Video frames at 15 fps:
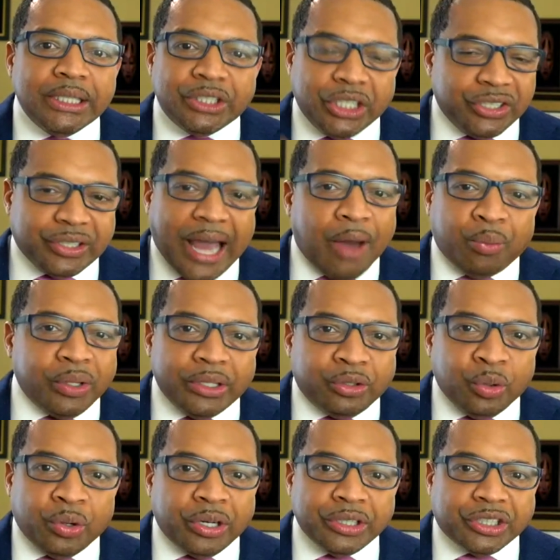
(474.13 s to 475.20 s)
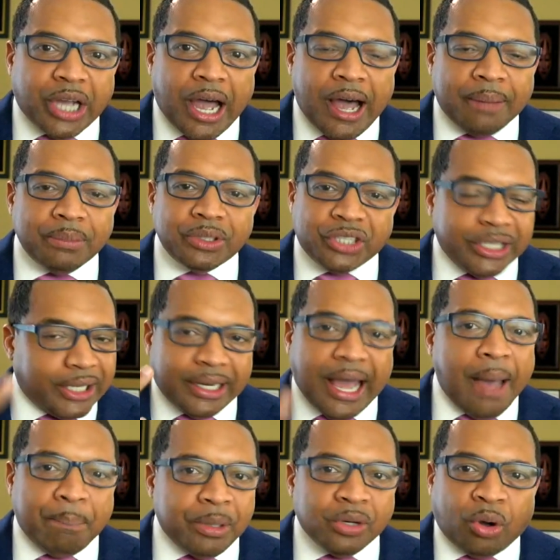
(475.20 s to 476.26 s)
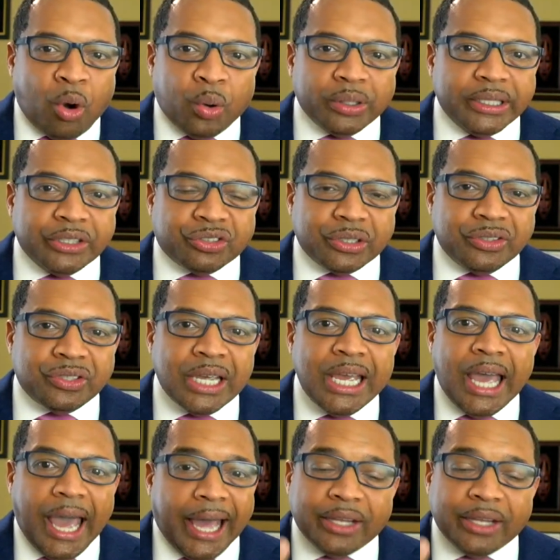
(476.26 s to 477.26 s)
She's not really doing her job. She cannot build coalitions.